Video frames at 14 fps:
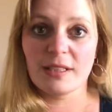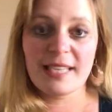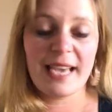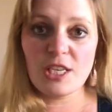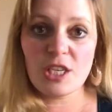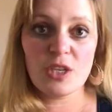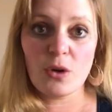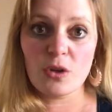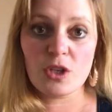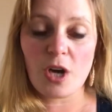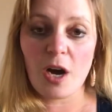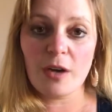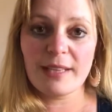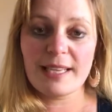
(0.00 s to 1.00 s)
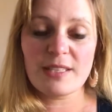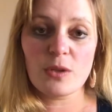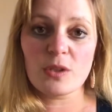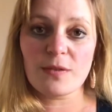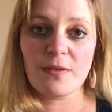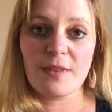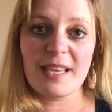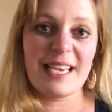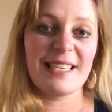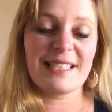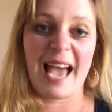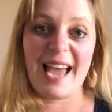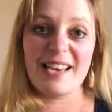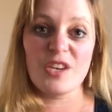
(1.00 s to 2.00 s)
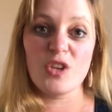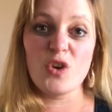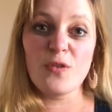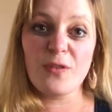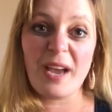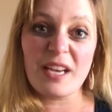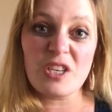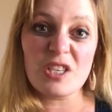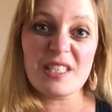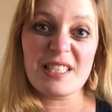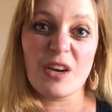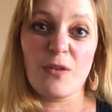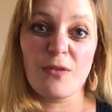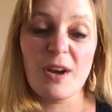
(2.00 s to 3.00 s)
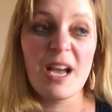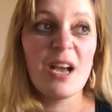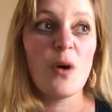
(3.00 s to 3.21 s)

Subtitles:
teaching your child these sorts of things, and you found yourself